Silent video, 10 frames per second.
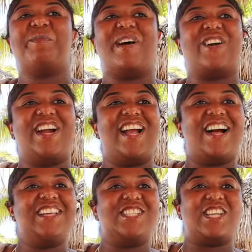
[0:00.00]
My great
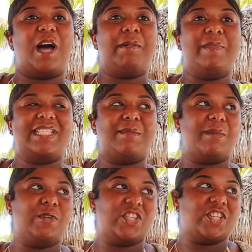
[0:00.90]
aunt used to call me Bésame
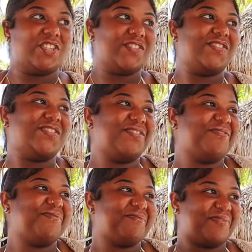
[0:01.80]
Mucho.
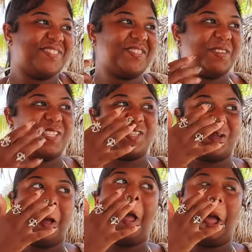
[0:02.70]
That's
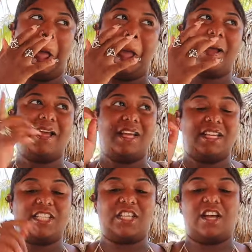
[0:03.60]
what, what does mean?
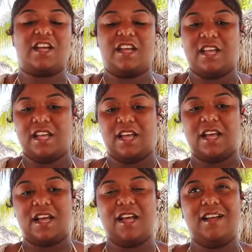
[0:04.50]
This song.
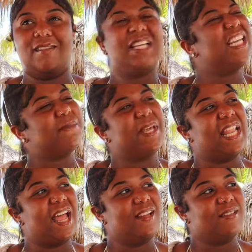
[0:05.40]
Uh, Kiss Me a Lot.